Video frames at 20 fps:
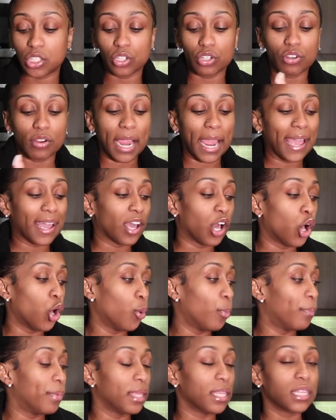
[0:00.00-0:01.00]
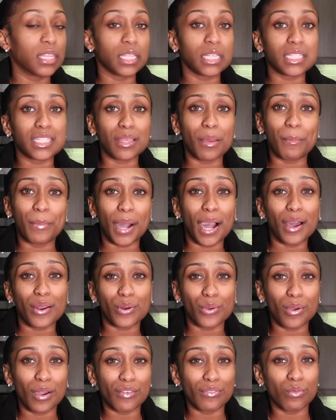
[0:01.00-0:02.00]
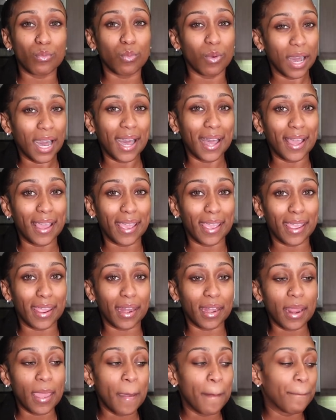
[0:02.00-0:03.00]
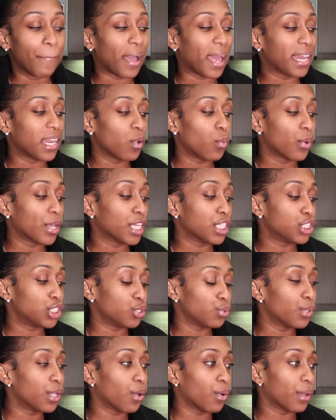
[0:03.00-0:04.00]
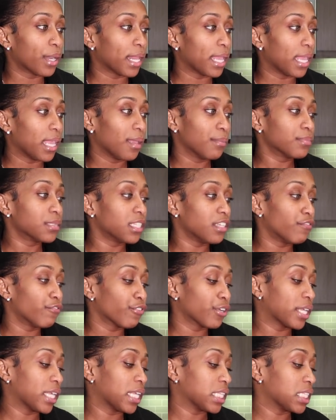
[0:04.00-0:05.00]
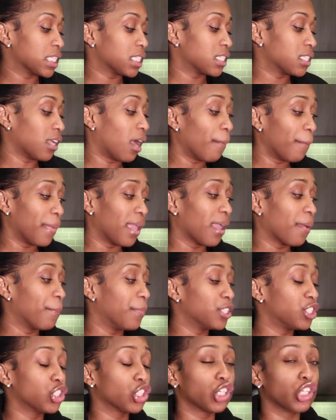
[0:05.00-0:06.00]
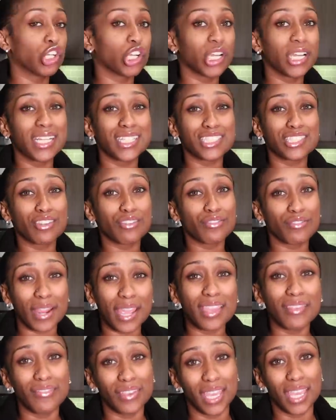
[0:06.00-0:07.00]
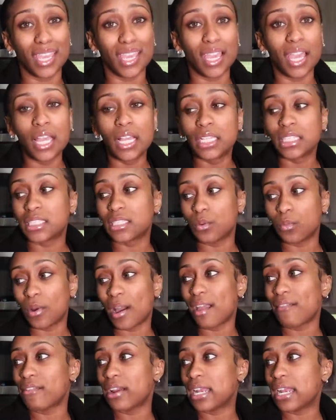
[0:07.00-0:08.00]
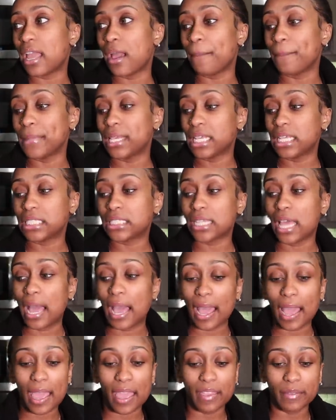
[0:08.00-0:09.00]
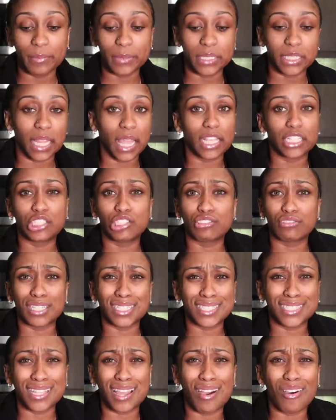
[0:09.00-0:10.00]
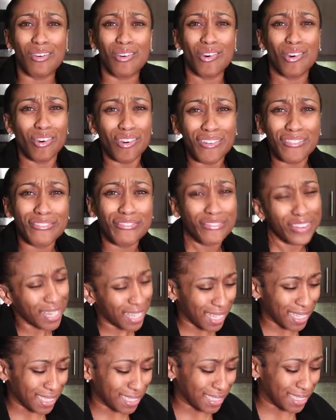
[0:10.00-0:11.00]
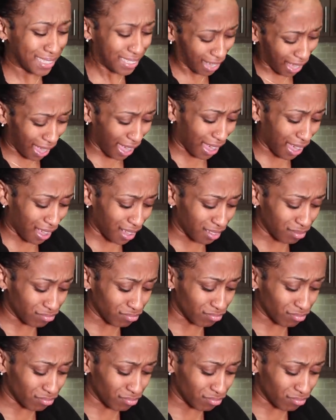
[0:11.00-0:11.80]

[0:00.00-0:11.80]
to crack open this bottle of wine, but I didn't want to do it on an empty freaking stomach. But your girl is craving some wine right now because I have been like stressed out all freaking day.